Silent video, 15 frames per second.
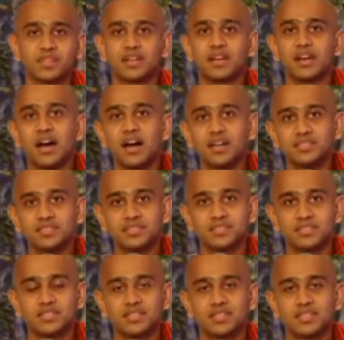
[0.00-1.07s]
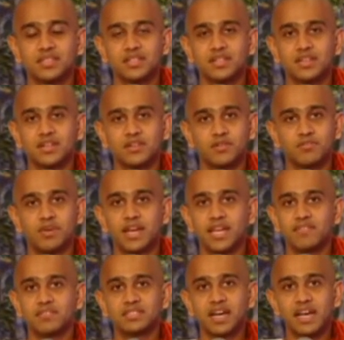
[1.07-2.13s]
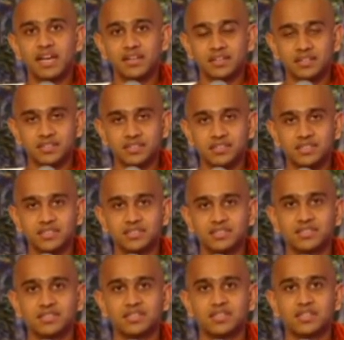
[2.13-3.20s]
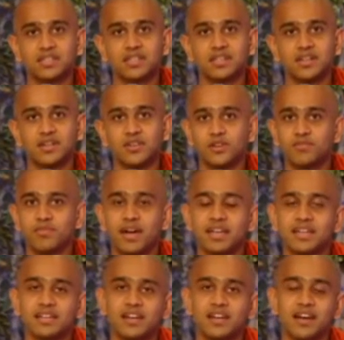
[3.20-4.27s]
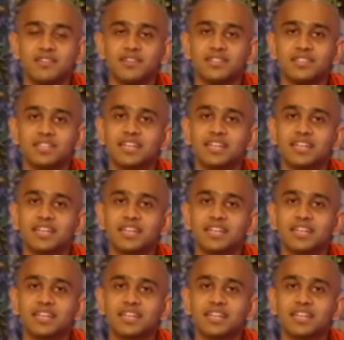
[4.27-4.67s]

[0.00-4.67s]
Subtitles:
class, not by our titles, not by our